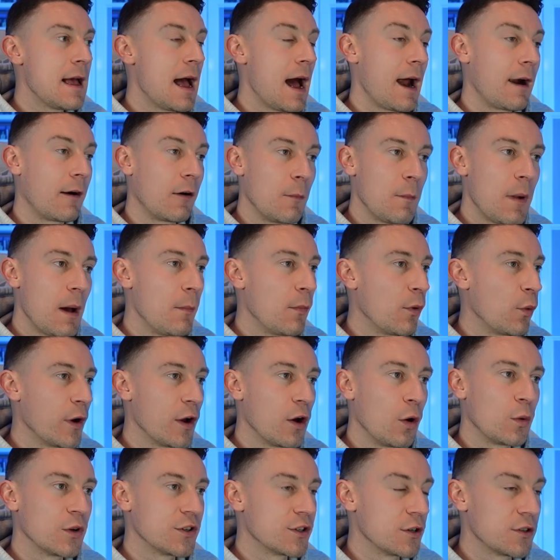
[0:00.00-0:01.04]
I remember we
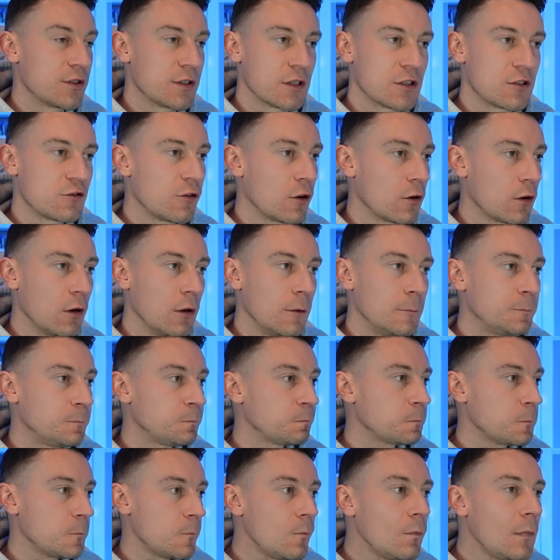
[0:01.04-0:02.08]
always used to struggle
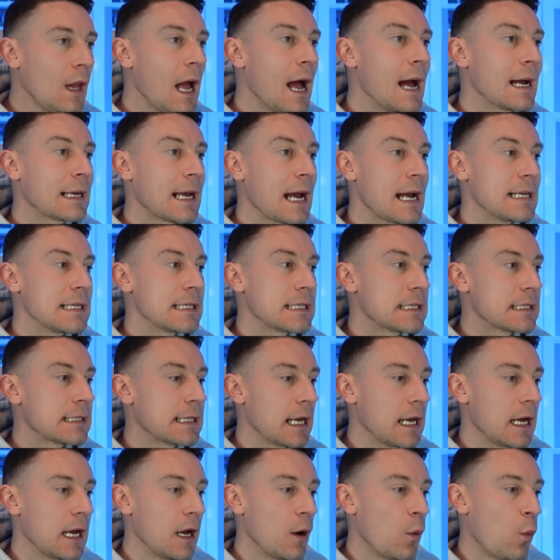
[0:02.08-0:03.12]
against
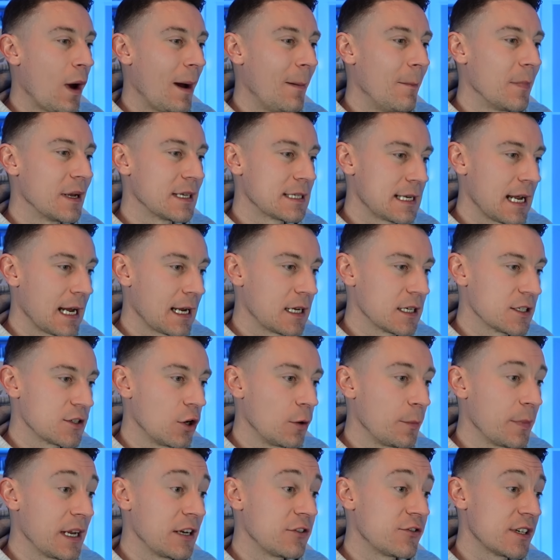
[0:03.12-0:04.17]
Wan-Bissaka, so
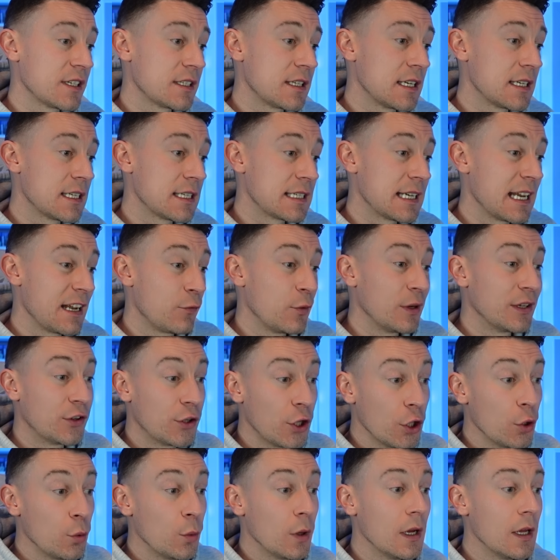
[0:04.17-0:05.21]
it'll be interesting to see if we
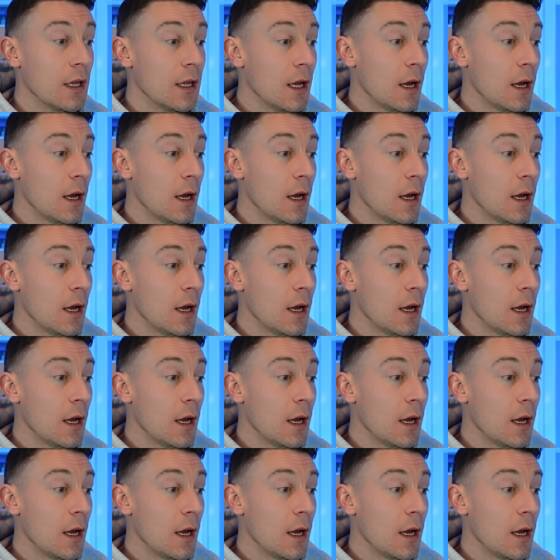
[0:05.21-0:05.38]
do